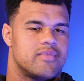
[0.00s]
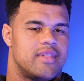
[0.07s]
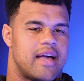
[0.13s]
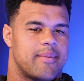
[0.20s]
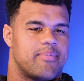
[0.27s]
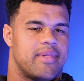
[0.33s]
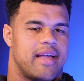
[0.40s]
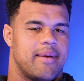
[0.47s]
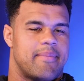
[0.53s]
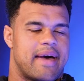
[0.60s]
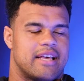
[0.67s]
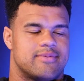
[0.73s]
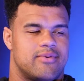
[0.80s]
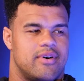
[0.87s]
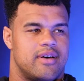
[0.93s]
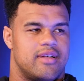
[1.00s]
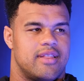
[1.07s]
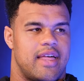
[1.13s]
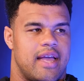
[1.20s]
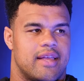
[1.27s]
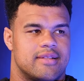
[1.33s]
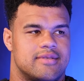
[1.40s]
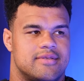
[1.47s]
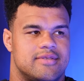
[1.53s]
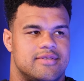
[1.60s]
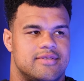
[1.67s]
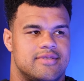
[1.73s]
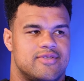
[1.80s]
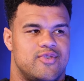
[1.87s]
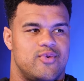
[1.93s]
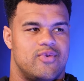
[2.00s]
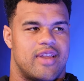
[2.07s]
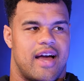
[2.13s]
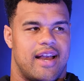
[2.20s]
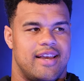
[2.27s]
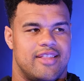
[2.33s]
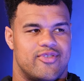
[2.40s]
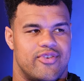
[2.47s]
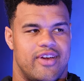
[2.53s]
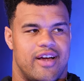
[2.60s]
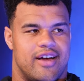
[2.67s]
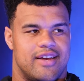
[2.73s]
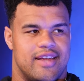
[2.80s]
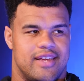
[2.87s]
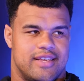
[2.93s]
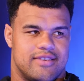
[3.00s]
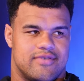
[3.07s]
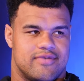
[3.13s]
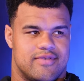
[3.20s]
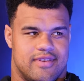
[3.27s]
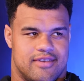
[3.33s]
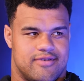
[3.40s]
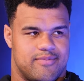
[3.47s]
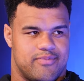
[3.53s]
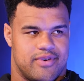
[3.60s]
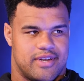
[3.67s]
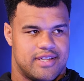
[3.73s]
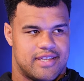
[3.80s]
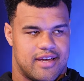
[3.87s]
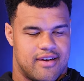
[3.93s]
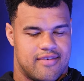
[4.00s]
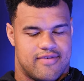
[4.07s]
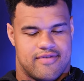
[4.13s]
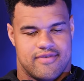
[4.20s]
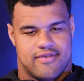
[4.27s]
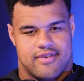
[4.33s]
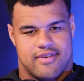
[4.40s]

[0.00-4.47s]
Like playing basketball at like 290, 300 is pretty tough.